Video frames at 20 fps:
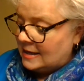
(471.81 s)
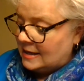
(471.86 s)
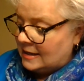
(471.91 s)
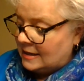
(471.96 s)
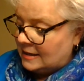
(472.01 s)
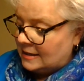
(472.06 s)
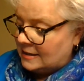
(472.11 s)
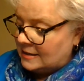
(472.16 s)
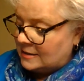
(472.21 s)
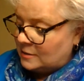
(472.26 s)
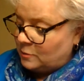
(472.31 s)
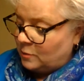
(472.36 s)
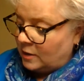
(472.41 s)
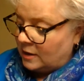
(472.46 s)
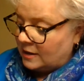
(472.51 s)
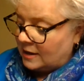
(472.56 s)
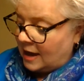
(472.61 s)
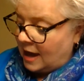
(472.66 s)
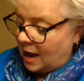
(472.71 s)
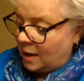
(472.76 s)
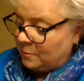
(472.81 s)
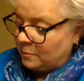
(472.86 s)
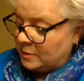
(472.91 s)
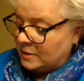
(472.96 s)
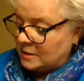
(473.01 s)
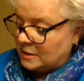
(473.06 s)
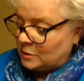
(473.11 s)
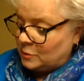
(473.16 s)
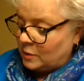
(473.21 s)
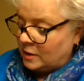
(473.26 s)
is what
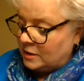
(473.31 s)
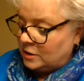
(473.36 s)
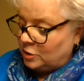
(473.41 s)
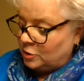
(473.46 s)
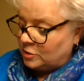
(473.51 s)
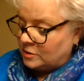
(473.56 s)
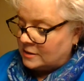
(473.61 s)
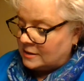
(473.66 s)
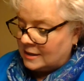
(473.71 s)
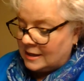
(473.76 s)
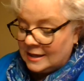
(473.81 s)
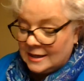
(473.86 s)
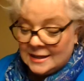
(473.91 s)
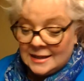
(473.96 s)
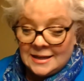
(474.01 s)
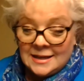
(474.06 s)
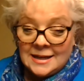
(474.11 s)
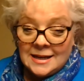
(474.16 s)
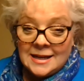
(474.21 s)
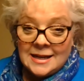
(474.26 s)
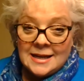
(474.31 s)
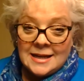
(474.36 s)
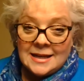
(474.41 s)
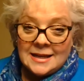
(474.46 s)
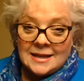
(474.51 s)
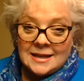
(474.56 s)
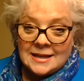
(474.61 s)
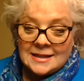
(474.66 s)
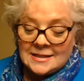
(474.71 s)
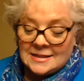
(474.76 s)
happens when your skin
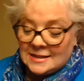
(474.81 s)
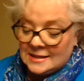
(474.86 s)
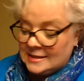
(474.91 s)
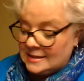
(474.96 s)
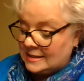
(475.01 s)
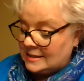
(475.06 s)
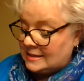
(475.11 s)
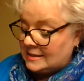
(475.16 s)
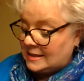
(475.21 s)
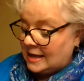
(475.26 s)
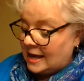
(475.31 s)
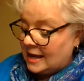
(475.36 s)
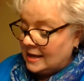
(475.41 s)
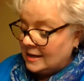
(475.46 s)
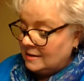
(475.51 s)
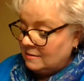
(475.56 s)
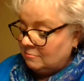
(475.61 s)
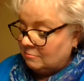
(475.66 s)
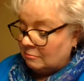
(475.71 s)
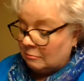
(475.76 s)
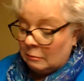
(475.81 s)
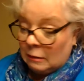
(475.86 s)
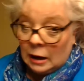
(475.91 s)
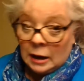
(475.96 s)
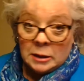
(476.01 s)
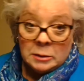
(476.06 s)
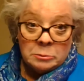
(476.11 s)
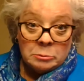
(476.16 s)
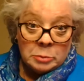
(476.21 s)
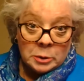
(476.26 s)
gets in the sun.
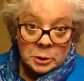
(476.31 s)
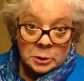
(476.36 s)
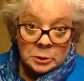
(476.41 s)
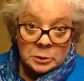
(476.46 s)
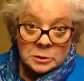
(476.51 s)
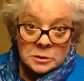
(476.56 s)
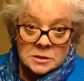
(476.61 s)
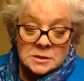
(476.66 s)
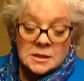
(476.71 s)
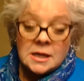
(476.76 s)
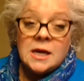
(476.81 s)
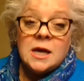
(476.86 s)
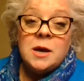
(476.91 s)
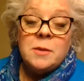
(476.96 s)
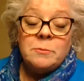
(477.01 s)
Mine burns.